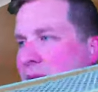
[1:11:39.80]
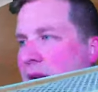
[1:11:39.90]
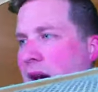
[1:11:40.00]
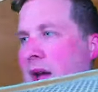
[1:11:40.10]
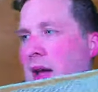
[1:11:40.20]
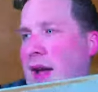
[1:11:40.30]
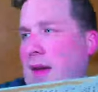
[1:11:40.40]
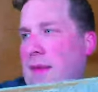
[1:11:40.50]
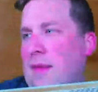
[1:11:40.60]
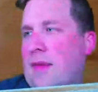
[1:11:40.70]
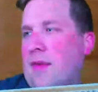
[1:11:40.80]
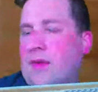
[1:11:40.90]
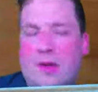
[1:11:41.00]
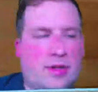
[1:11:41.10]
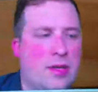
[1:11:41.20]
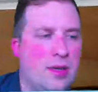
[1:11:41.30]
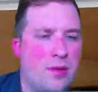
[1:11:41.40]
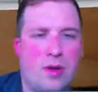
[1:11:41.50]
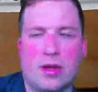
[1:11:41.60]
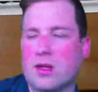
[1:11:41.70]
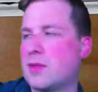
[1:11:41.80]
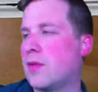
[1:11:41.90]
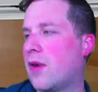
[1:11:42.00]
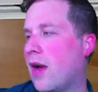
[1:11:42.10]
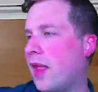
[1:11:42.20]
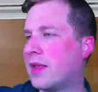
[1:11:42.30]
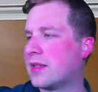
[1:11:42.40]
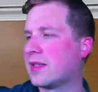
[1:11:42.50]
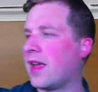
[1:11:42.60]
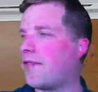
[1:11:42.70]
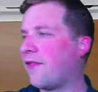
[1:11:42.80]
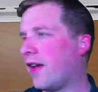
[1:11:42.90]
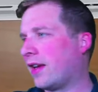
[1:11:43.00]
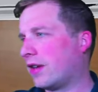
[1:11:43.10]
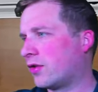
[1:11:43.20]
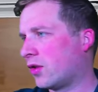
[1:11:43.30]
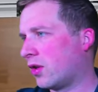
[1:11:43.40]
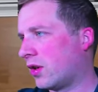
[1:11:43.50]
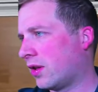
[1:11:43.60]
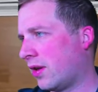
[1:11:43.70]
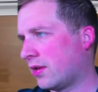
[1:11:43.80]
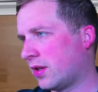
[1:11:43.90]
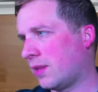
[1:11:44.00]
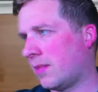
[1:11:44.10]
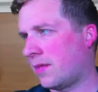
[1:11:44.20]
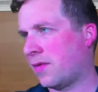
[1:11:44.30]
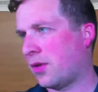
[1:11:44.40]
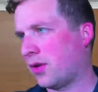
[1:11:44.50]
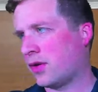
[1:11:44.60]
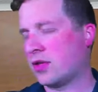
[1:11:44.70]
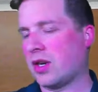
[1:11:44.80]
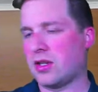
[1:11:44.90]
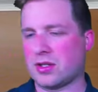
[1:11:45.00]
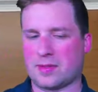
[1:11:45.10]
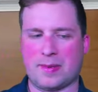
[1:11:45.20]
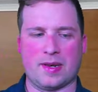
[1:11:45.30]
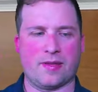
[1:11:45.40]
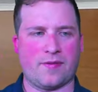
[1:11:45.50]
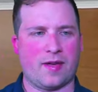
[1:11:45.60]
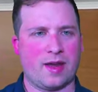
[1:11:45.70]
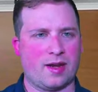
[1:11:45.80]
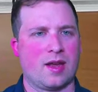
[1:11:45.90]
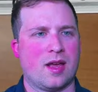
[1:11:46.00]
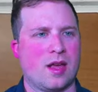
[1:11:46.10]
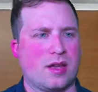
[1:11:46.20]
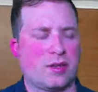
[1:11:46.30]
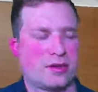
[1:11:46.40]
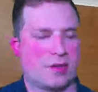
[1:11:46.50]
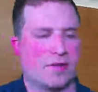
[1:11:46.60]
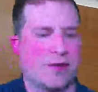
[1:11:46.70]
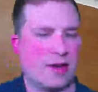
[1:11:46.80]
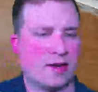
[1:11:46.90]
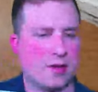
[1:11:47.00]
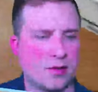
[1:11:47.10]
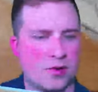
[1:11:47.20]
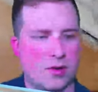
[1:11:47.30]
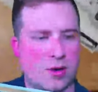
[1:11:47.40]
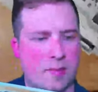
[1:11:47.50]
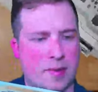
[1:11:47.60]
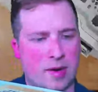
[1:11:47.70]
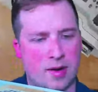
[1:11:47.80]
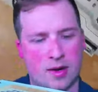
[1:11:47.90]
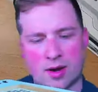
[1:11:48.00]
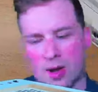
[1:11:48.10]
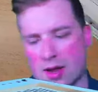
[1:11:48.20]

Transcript: Um, uh, get this around. And this is that fan controller that I was talking about before. You could change the speed of the fan using the fan controller up here.